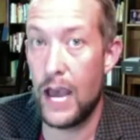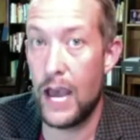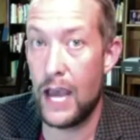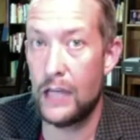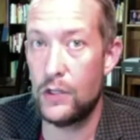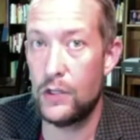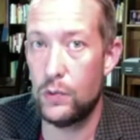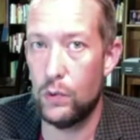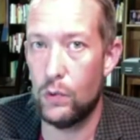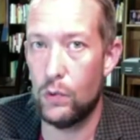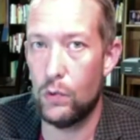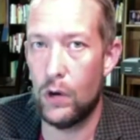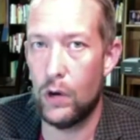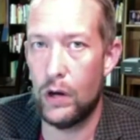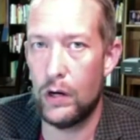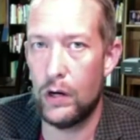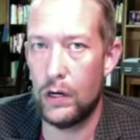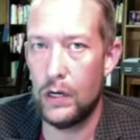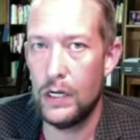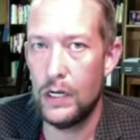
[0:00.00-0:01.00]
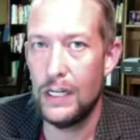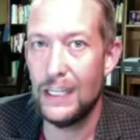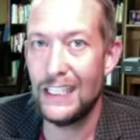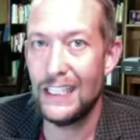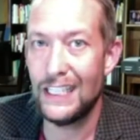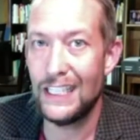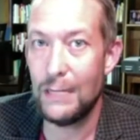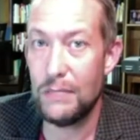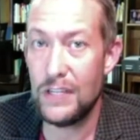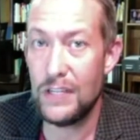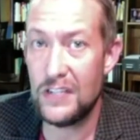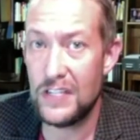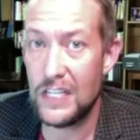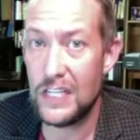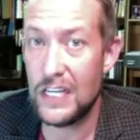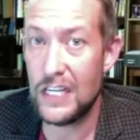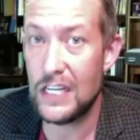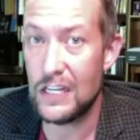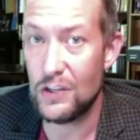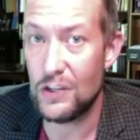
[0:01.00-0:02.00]
actual water. Let me
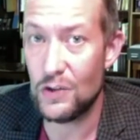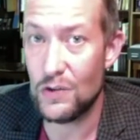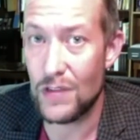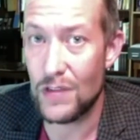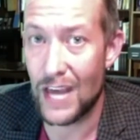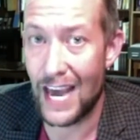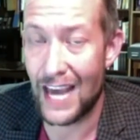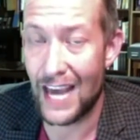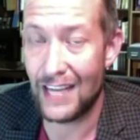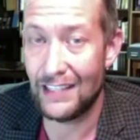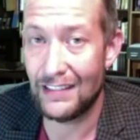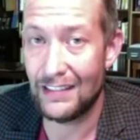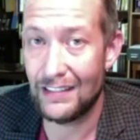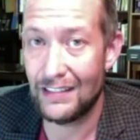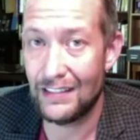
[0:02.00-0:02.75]
see you do that.